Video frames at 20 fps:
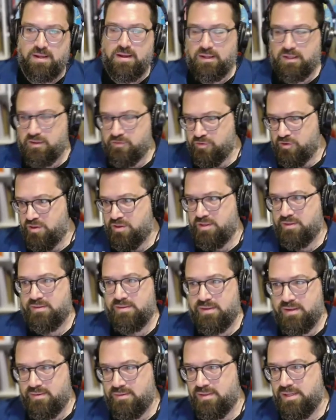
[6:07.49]
A lot of the things
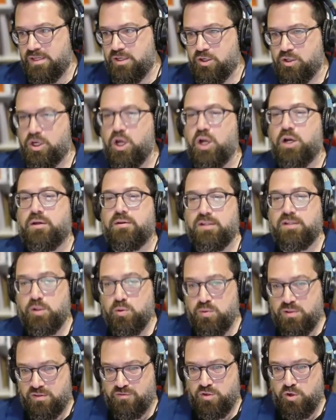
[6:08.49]
that I say here are not
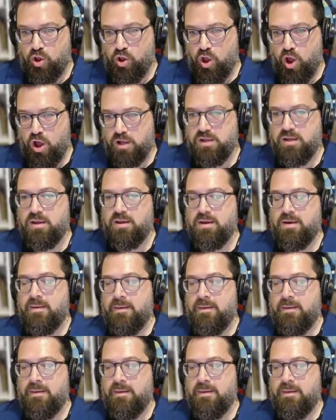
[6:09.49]
exclusive to Claude,